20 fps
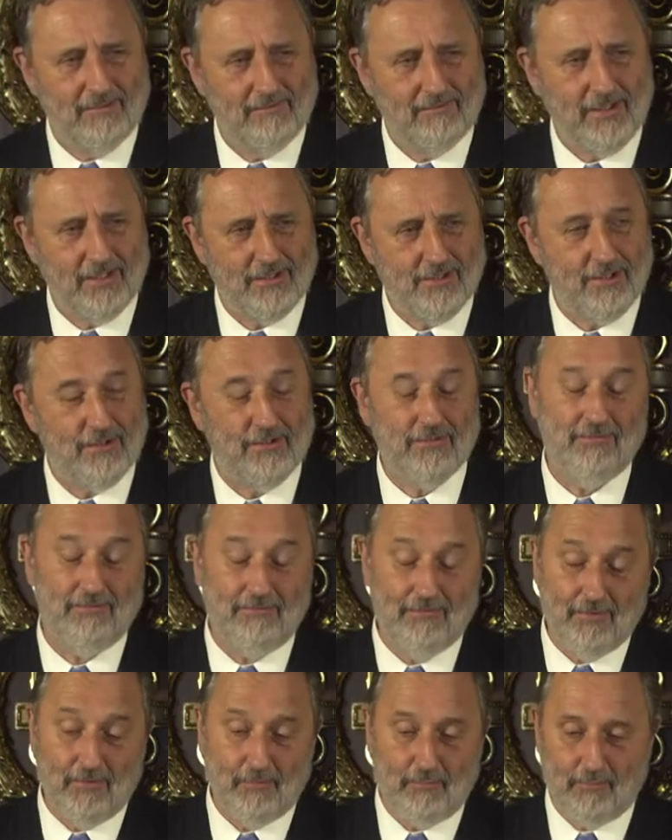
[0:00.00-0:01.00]
which is,
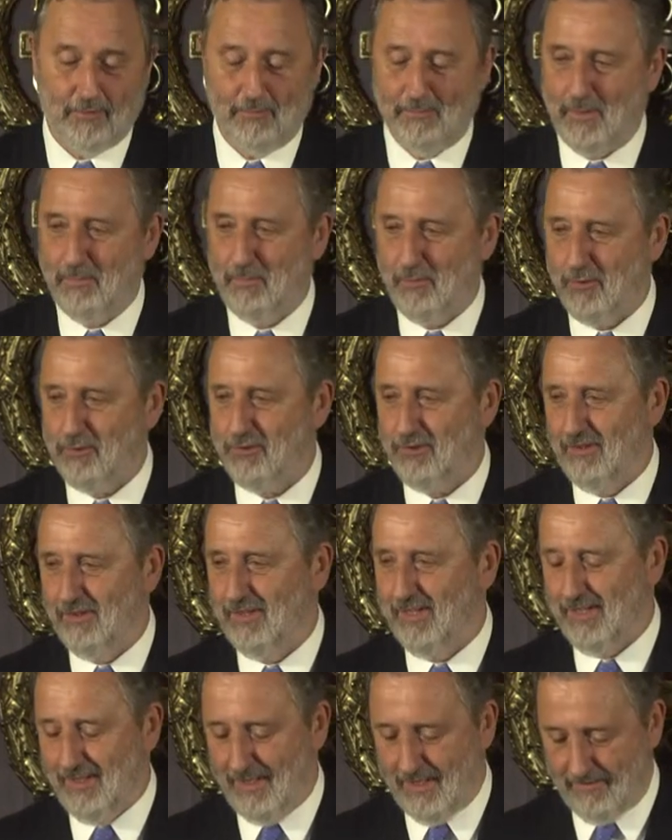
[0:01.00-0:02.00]
for me
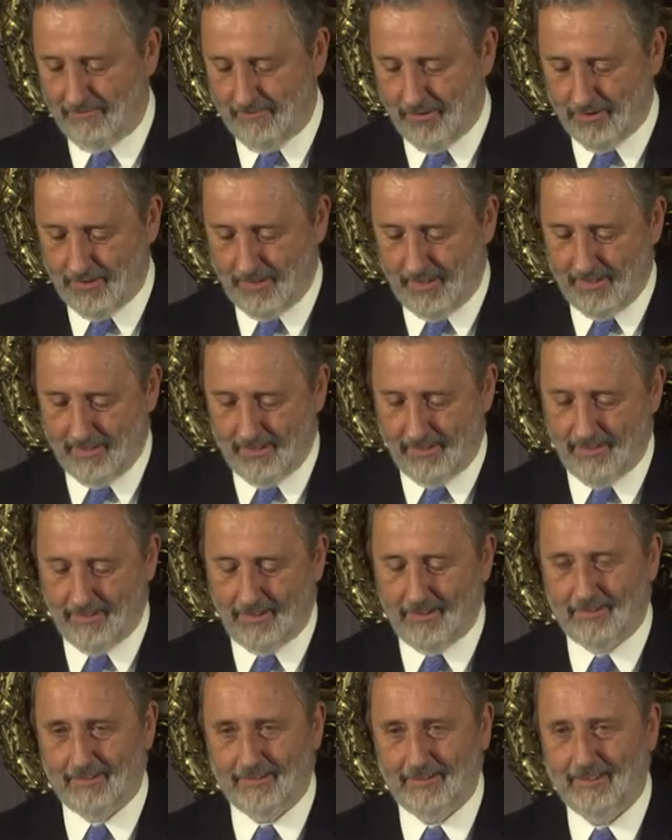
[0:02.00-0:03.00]
personally,
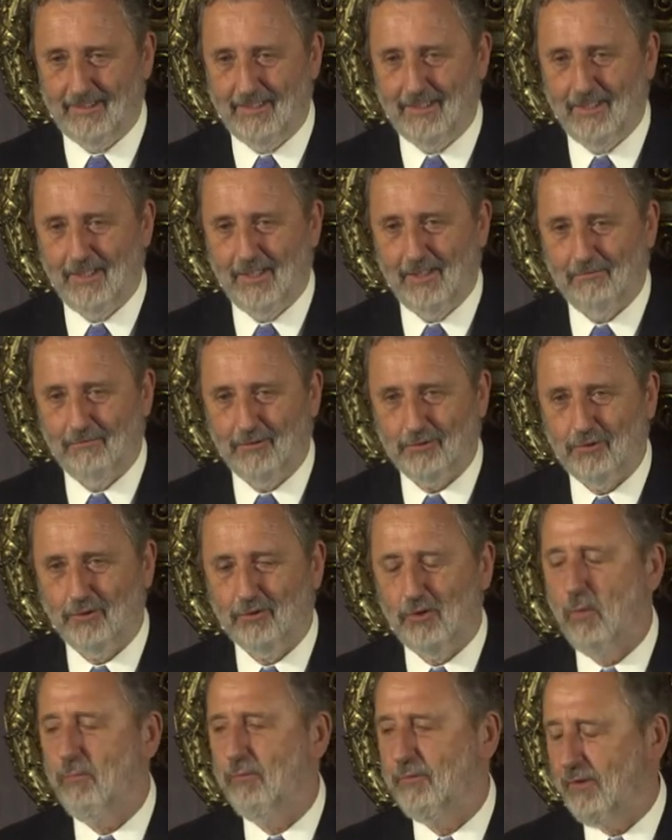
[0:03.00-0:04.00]
was a
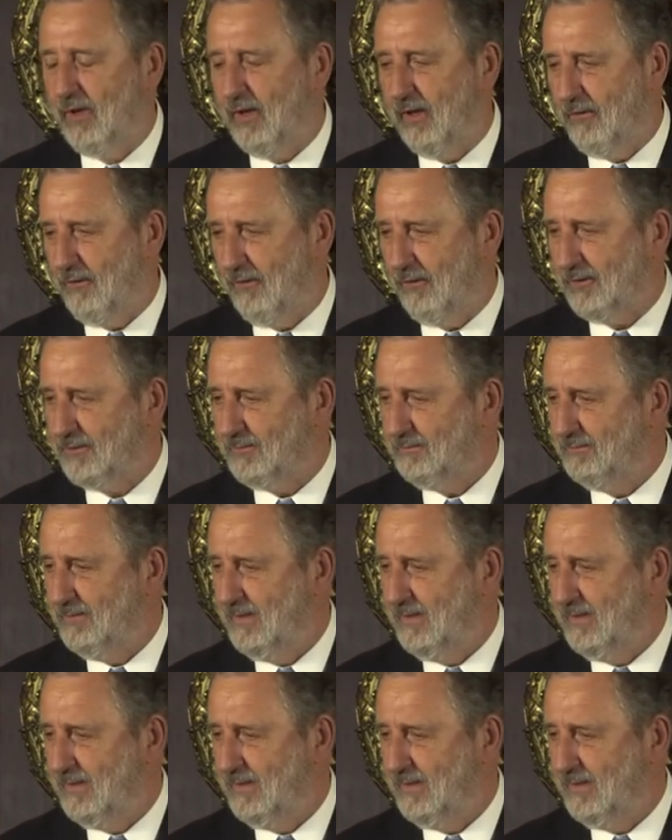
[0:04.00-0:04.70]
comforting thought.